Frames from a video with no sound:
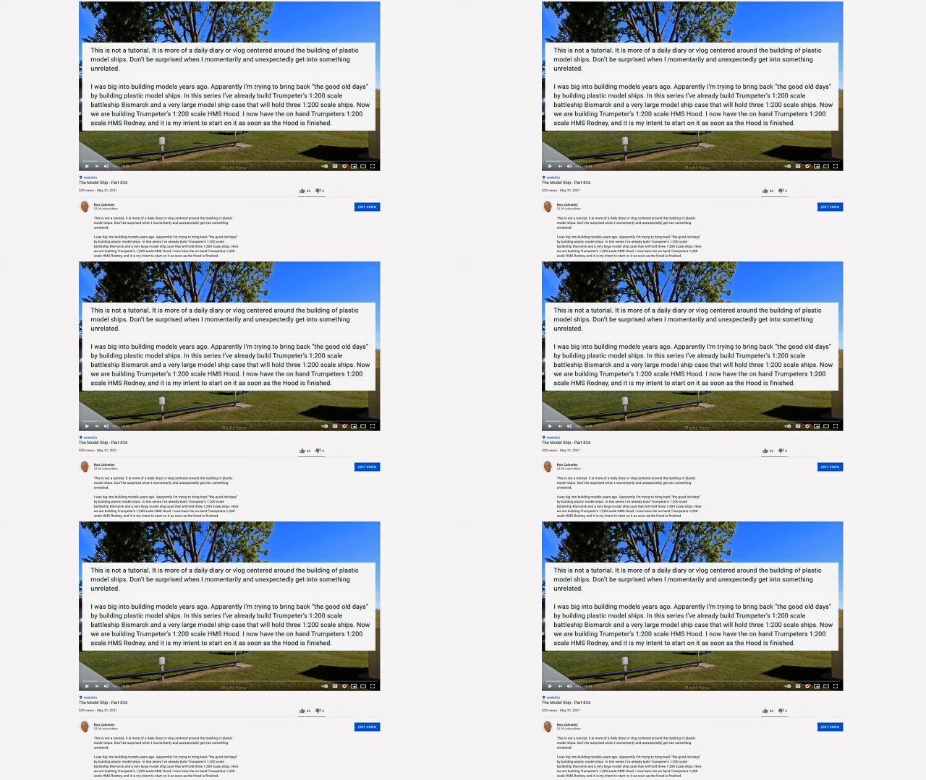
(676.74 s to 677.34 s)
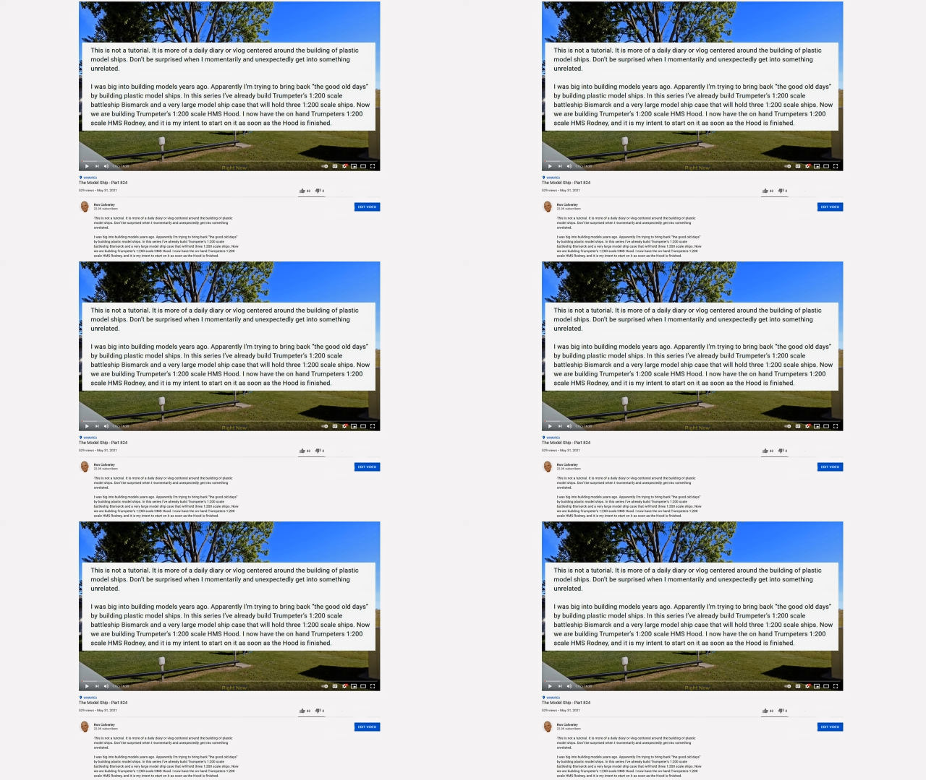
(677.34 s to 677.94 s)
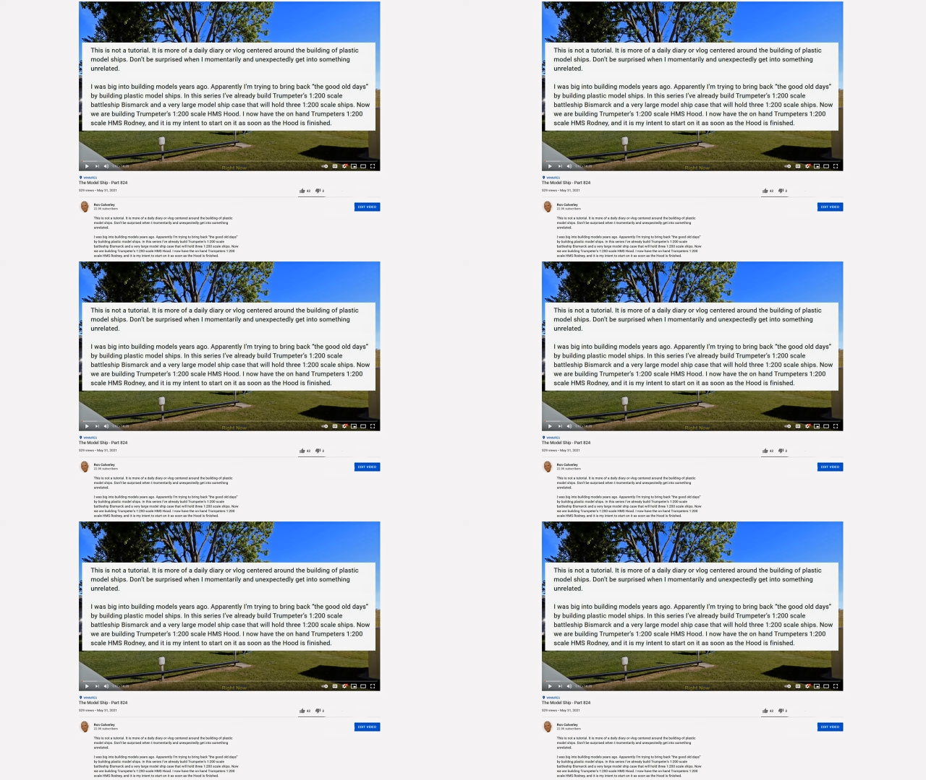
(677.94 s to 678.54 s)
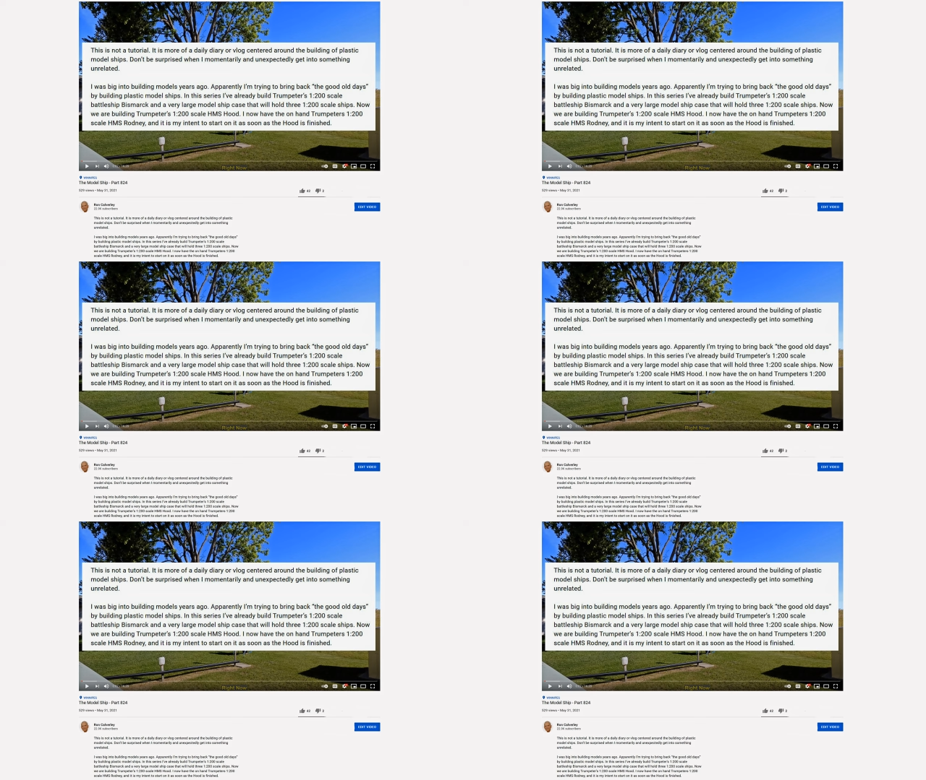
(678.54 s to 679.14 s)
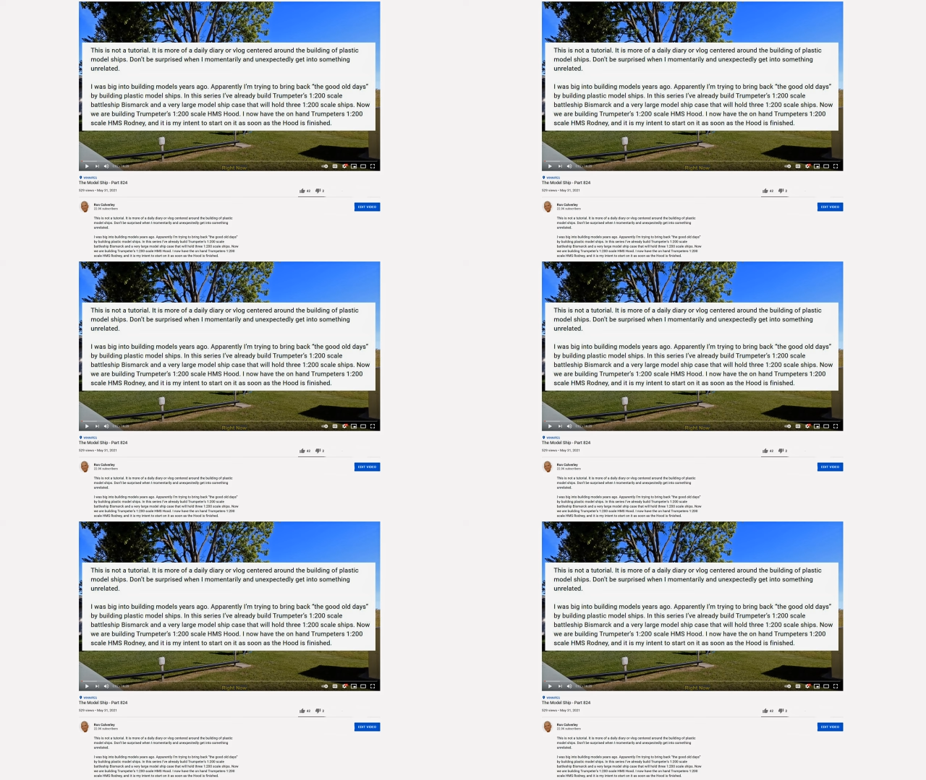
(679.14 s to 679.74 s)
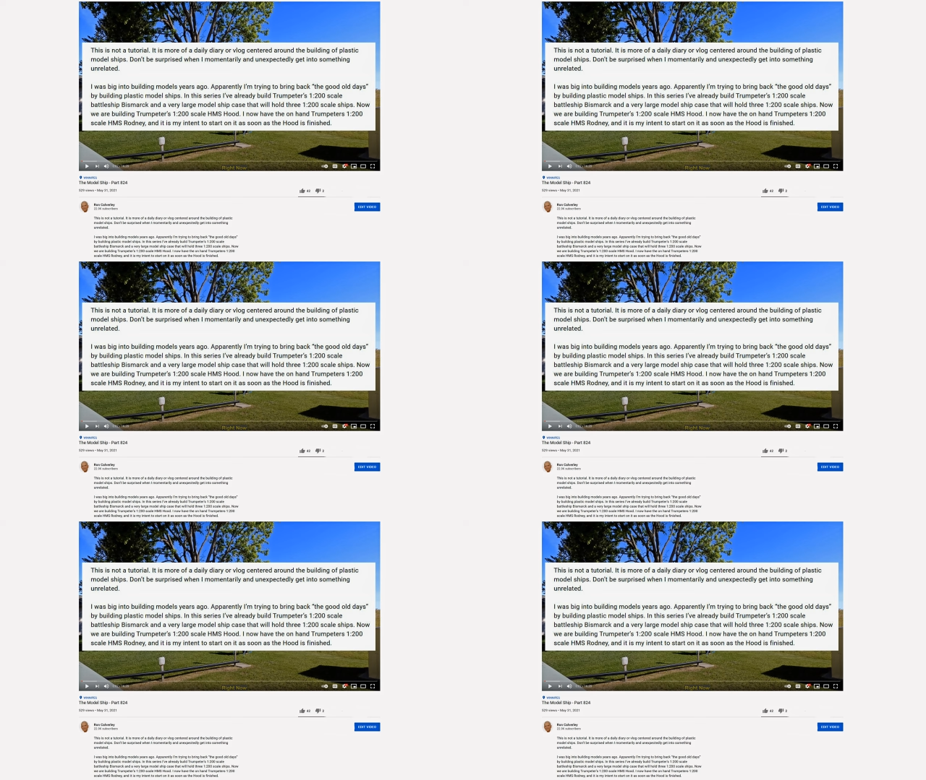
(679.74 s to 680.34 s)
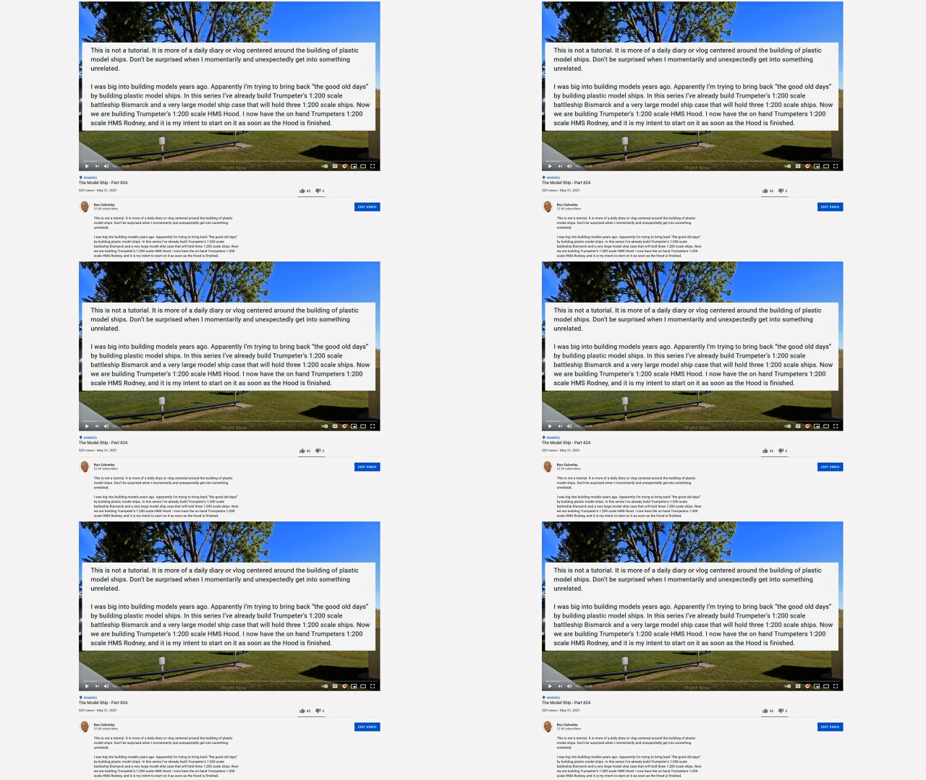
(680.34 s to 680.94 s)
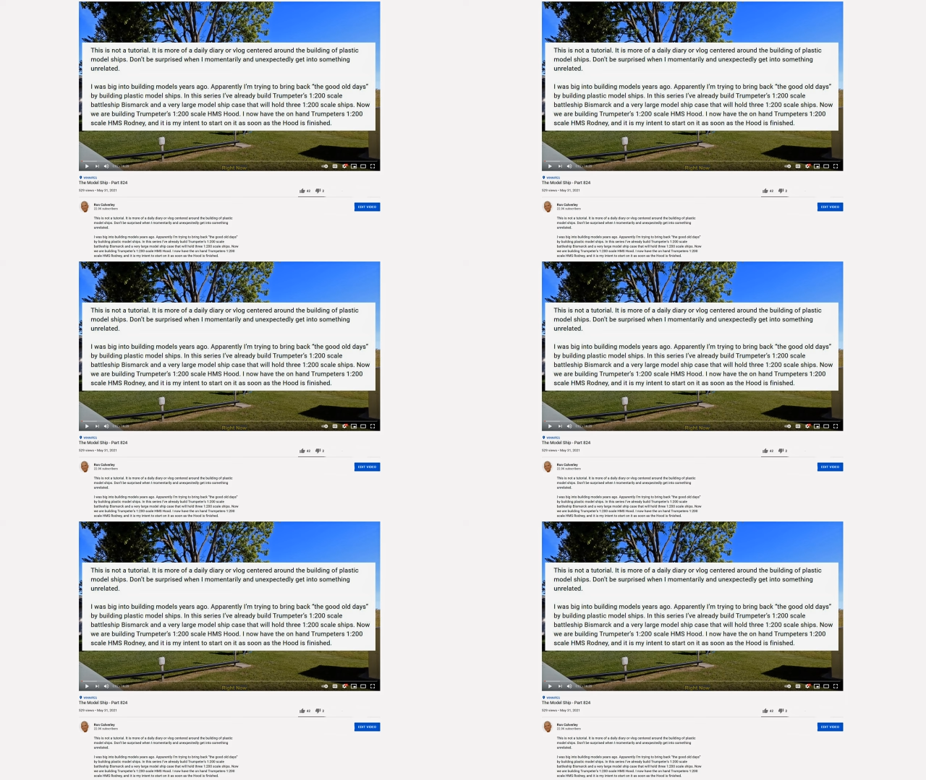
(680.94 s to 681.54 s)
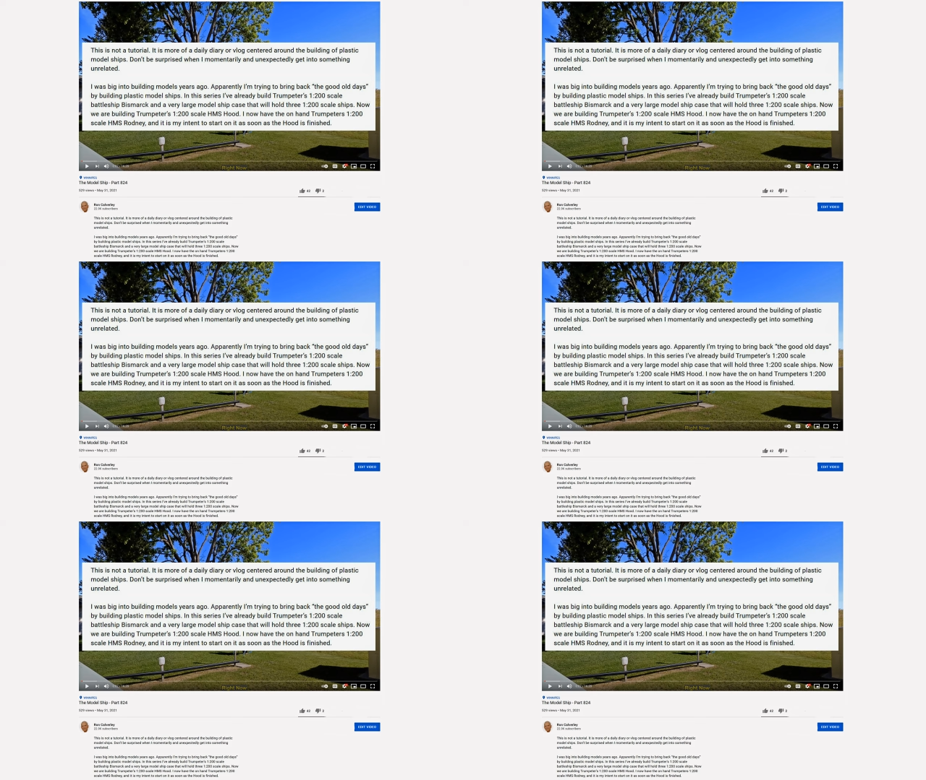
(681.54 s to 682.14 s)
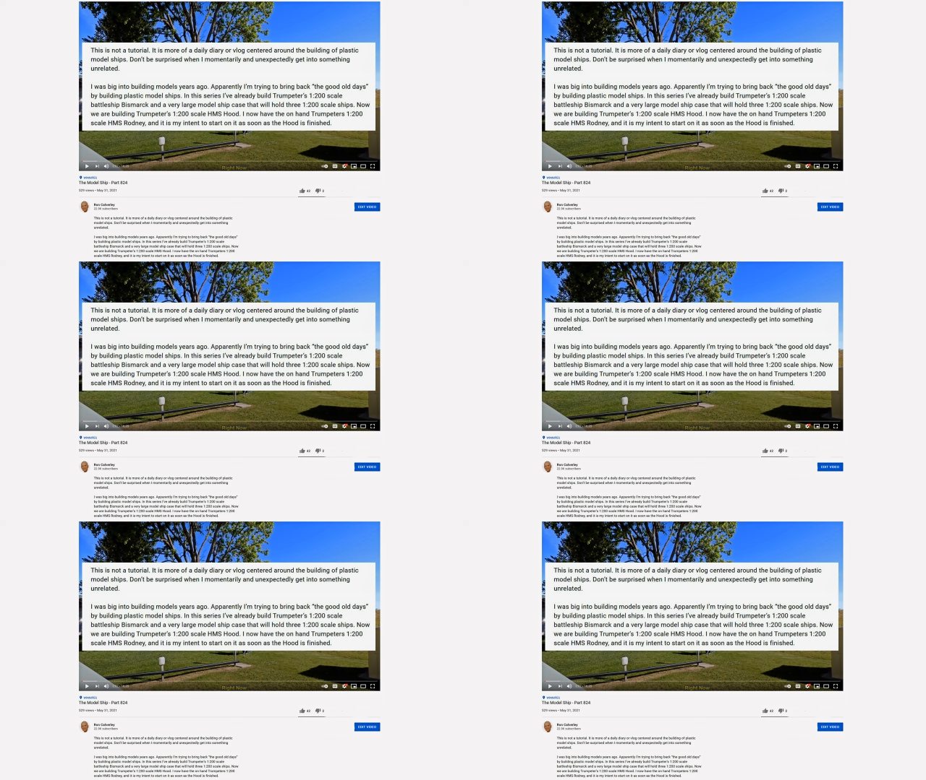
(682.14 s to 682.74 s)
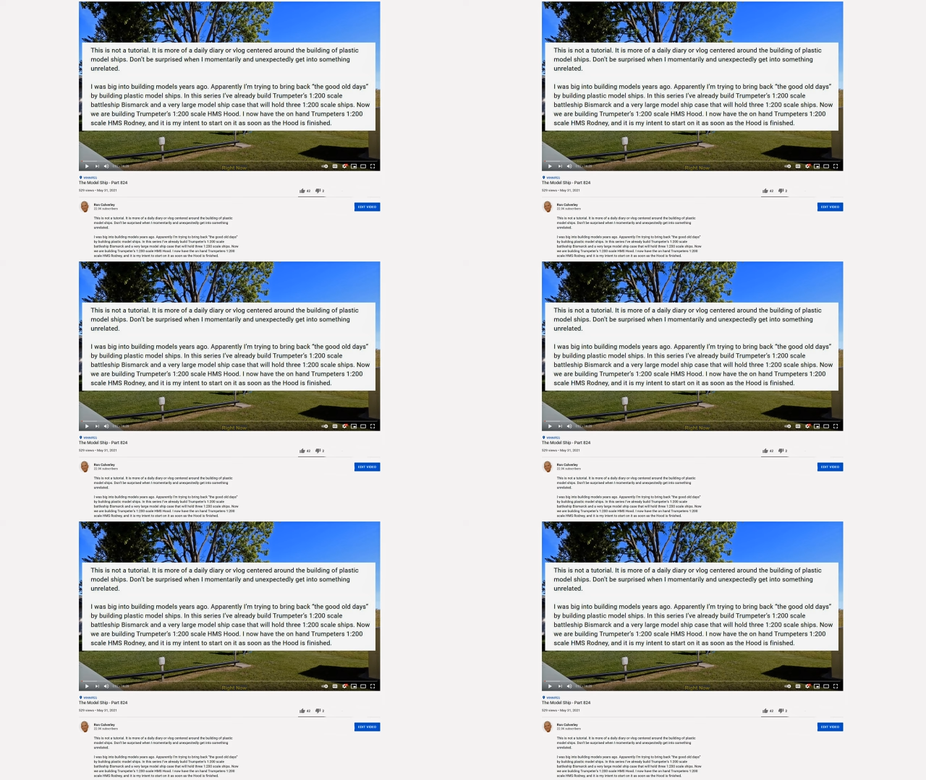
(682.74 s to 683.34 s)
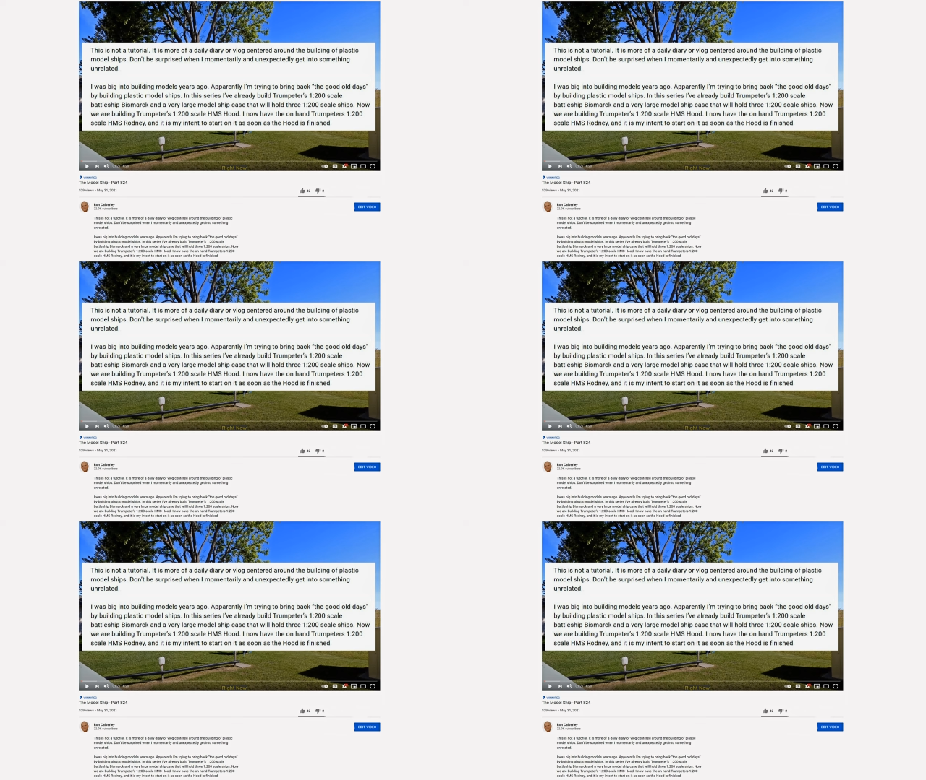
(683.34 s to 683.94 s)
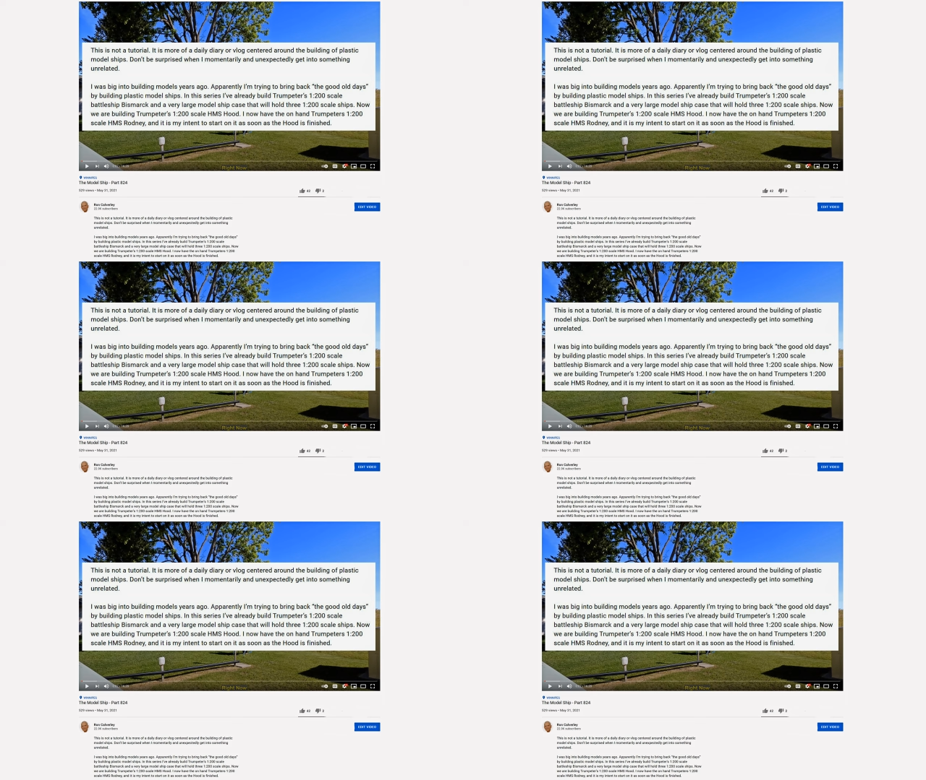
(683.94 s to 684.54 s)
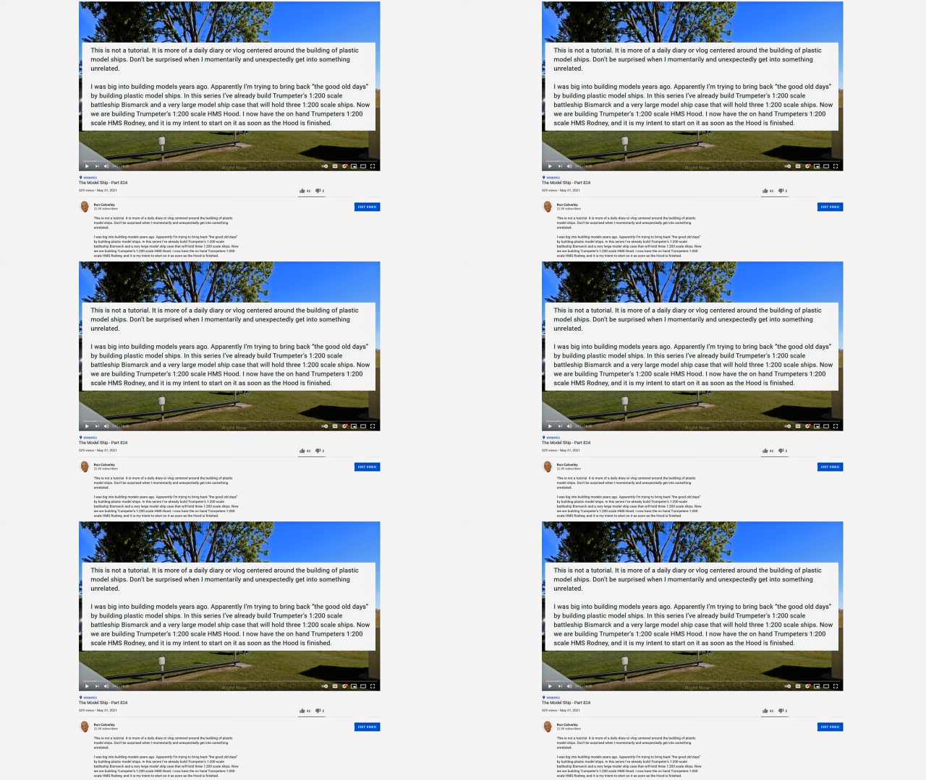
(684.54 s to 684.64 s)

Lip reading: Nobody's mouth can be seen.